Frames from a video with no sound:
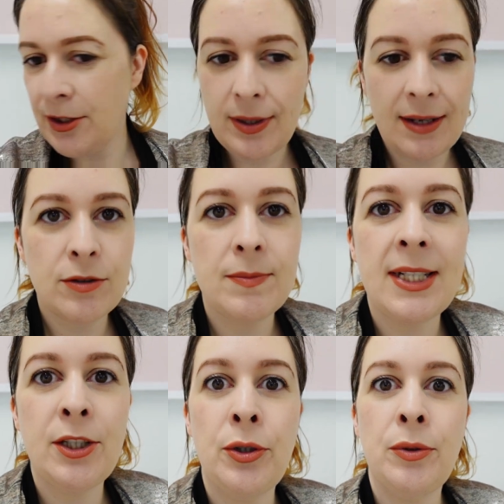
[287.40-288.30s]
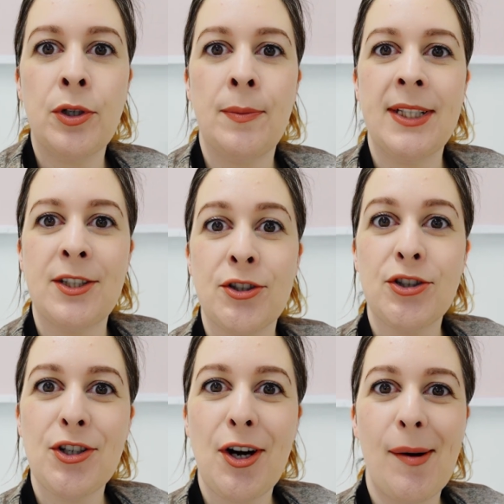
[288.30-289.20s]
I do have something new coming to the
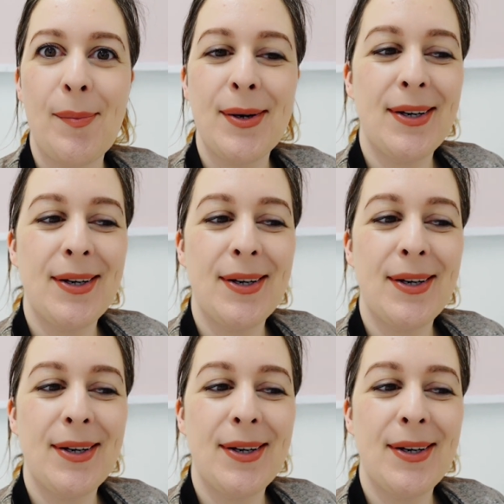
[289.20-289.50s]
shop.